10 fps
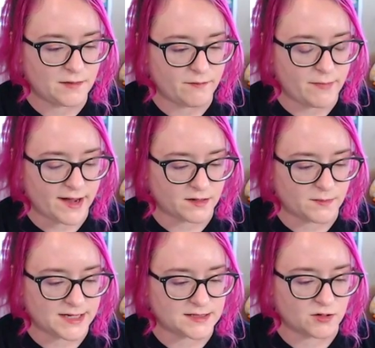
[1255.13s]

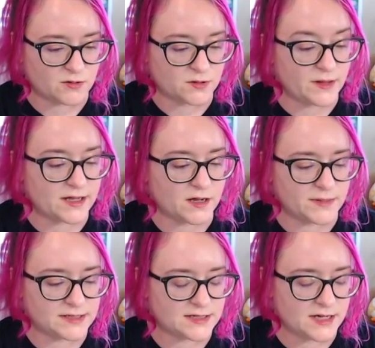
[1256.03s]
Magnemites all, like,
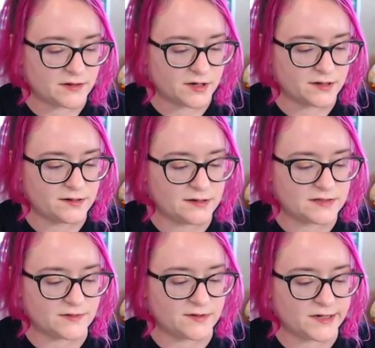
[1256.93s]
coming together.
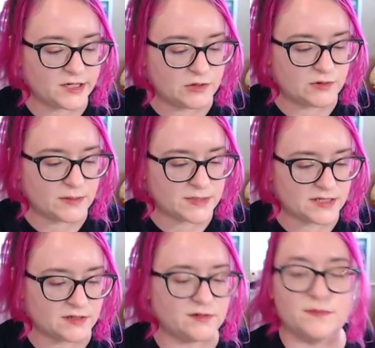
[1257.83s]
It's a very cute
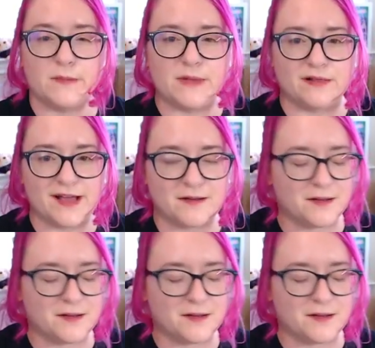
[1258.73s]
episode. It made me like